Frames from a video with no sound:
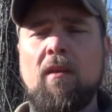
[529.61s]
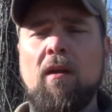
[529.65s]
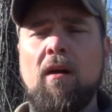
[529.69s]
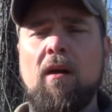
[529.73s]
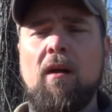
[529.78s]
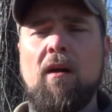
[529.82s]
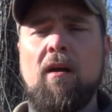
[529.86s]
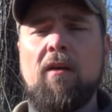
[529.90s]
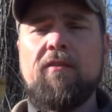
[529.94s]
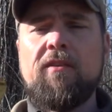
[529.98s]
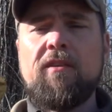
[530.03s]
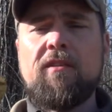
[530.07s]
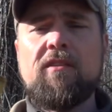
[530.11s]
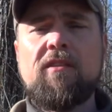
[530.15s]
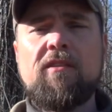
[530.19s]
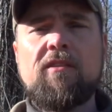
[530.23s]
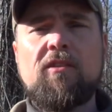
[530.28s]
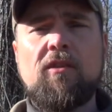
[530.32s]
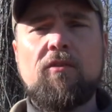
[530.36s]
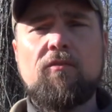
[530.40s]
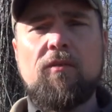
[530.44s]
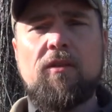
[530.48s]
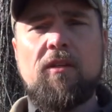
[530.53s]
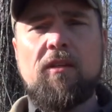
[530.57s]
Uh, this is
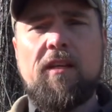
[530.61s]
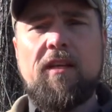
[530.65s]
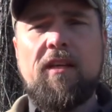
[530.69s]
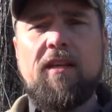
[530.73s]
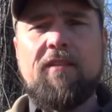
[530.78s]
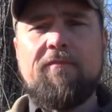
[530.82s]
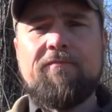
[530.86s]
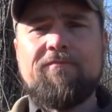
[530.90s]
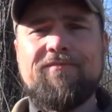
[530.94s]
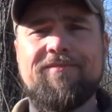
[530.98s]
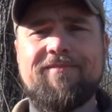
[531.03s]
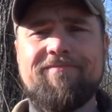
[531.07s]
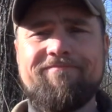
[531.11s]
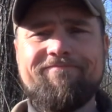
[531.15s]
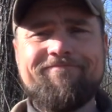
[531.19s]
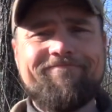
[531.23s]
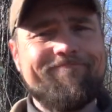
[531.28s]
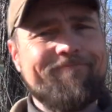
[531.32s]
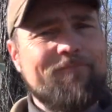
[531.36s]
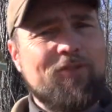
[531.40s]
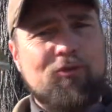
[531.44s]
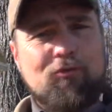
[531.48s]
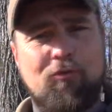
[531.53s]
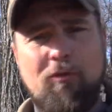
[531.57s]
a really
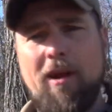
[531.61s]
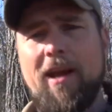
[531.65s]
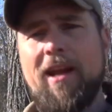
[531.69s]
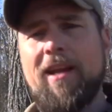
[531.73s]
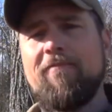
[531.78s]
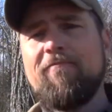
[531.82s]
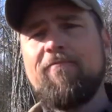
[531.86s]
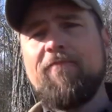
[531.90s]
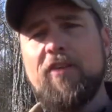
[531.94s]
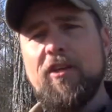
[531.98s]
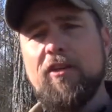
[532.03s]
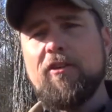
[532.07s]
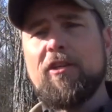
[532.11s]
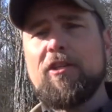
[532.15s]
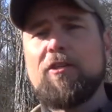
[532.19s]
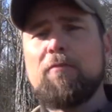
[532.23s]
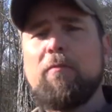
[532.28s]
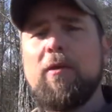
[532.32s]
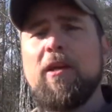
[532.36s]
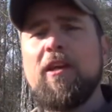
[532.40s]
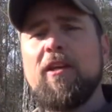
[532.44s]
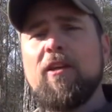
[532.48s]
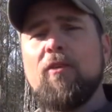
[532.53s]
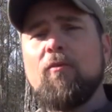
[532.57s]
great field
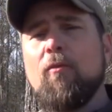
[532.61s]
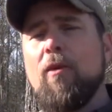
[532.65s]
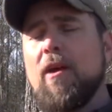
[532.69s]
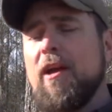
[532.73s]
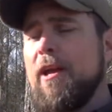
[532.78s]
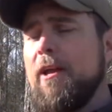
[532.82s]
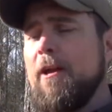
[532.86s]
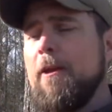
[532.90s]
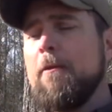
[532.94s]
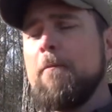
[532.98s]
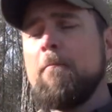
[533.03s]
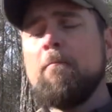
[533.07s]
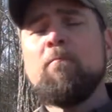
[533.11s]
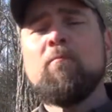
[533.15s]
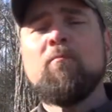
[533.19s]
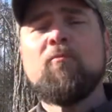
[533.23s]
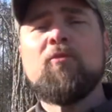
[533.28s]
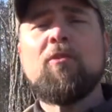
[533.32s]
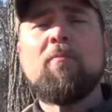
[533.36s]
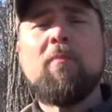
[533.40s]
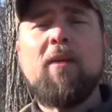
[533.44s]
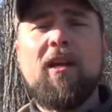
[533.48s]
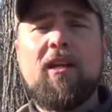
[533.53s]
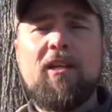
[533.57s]
expedient way
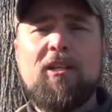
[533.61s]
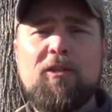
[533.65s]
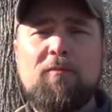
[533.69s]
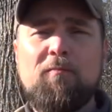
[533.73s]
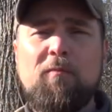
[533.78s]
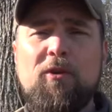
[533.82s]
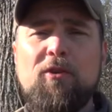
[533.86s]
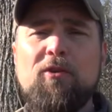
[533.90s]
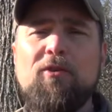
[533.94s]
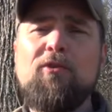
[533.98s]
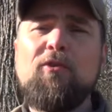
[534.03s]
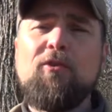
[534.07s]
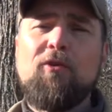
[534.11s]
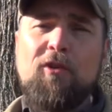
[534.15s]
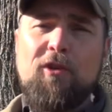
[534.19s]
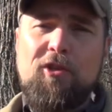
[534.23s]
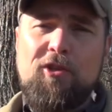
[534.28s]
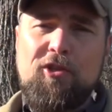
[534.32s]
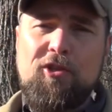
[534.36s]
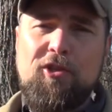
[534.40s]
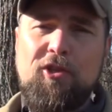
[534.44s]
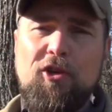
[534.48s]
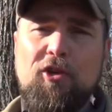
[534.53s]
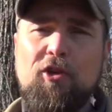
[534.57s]
to make a spoon or a
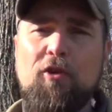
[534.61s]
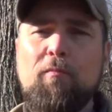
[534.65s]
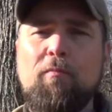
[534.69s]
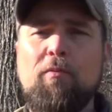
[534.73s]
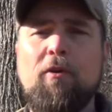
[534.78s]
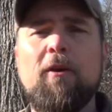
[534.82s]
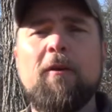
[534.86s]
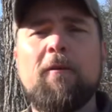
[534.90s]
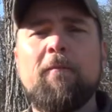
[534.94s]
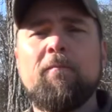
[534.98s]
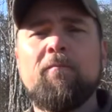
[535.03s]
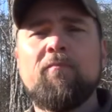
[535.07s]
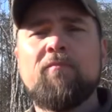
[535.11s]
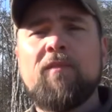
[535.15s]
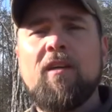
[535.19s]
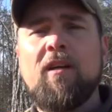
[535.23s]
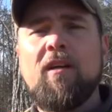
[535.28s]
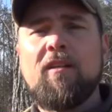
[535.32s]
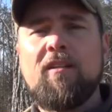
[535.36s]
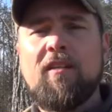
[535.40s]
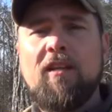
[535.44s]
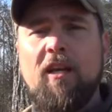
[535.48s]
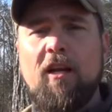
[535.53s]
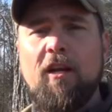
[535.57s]
scoop
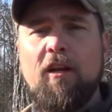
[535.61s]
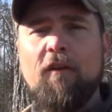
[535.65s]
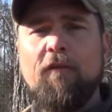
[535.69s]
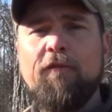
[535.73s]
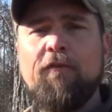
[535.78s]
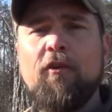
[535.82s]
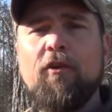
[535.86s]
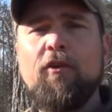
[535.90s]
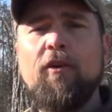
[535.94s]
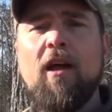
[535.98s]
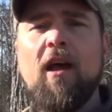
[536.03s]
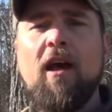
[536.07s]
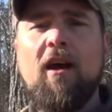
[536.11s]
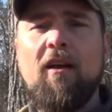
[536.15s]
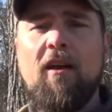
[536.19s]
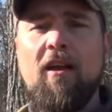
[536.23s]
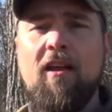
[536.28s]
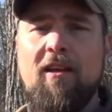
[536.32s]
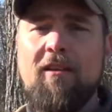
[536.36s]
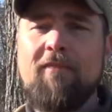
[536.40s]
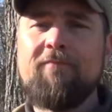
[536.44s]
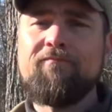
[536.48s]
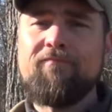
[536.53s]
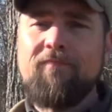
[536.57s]
uh, to get your food out
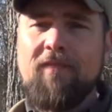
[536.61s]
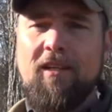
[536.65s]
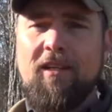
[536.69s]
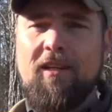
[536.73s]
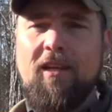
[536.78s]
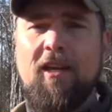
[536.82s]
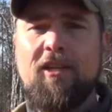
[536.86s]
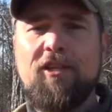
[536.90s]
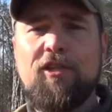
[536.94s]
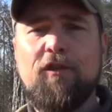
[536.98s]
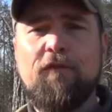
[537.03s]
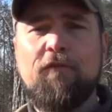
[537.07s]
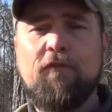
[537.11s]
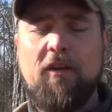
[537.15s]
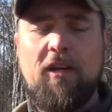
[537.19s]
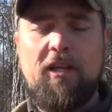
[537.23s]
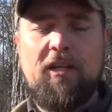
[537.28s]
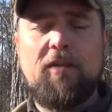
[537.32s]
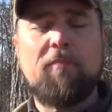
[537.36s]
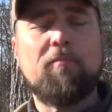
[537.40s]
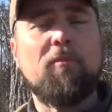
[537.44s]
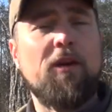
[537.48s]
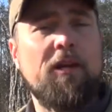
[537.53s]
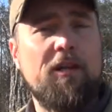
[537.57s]
in case you
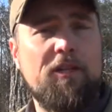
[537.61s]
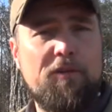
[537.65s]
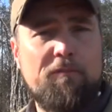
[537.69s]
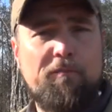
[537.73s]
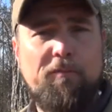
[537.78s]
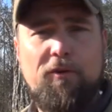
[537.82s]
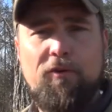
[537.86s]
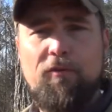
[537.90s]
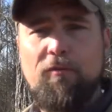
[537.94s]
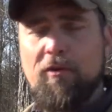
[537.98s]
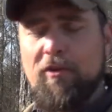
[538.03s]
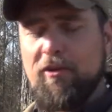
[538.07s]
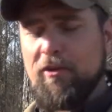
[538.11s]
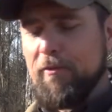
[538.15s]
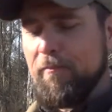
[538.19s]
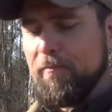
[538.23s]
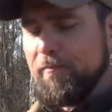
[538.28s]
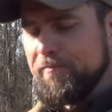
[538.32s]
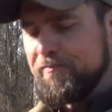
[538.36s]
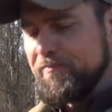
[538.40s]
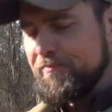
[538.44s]
forget to bring a spoon with you.